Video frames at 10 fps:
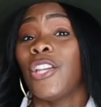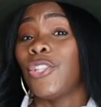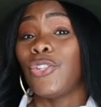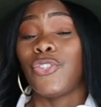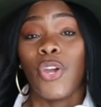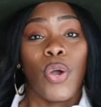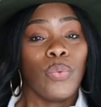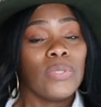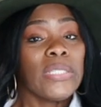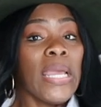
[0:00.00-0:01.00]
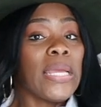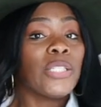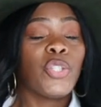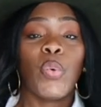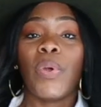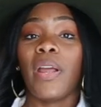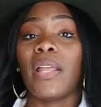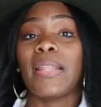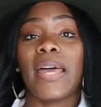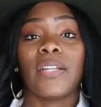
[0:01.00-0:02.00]
you don't tend to wear
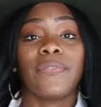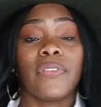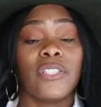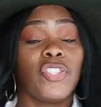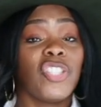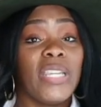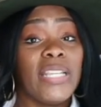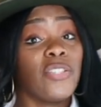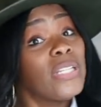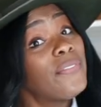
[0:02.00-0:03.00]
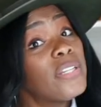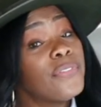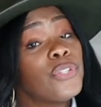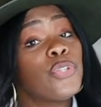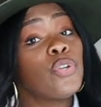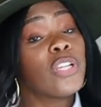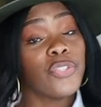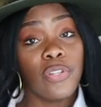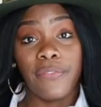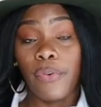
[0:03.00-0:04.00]
a lot of jeans, and even if you do, because
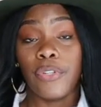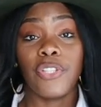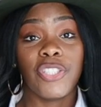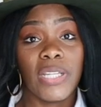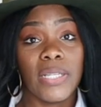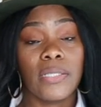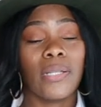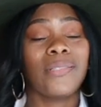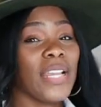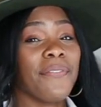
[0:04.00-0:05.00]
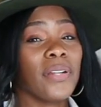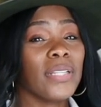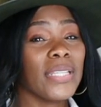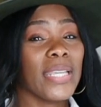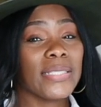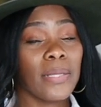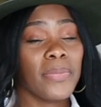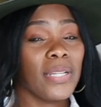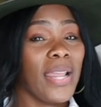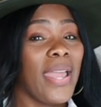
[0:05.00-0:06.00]
you can fold your jeans, definitely get
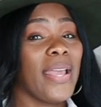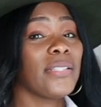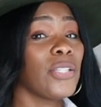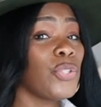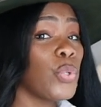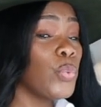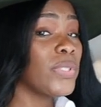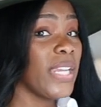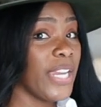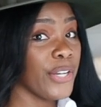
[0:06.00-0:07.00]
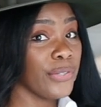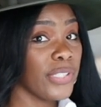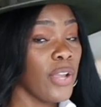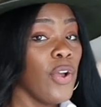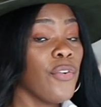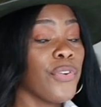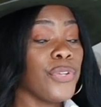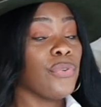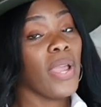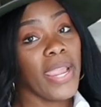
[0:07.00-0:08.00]
something that has two tiers for
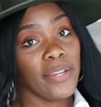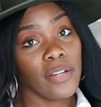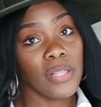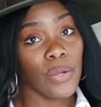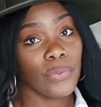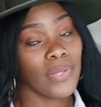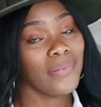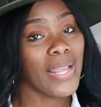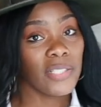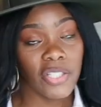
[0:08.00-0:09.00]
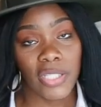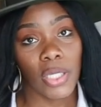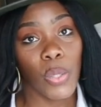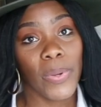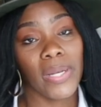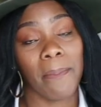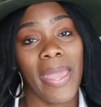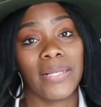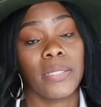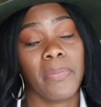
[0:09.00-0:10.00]
you to hang your clothes. That's just a good way to
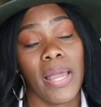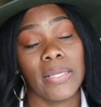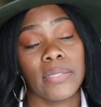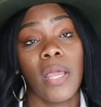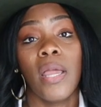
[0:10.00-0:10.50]
maximize